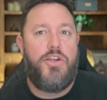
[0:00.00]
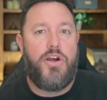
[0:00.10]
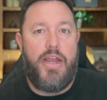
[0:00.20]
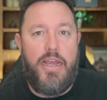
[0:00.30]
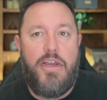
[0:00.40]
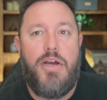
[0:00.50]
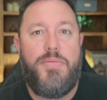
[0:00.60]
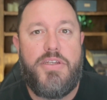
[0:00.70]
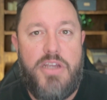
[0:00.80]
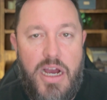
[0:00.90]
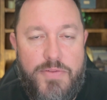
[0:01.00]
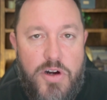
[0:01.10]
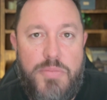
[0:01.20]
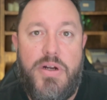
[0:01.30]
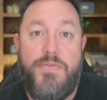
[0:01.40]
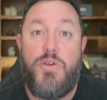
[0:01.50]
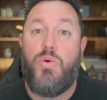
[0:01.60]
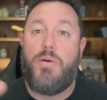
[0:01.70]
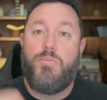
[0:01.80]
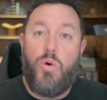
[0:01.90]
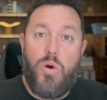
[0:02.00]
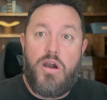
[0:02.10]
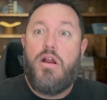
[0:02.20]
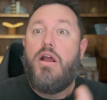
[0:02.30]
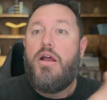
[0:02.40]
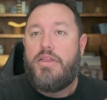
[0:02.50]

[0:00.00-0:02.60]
your income is covered, but if you want more,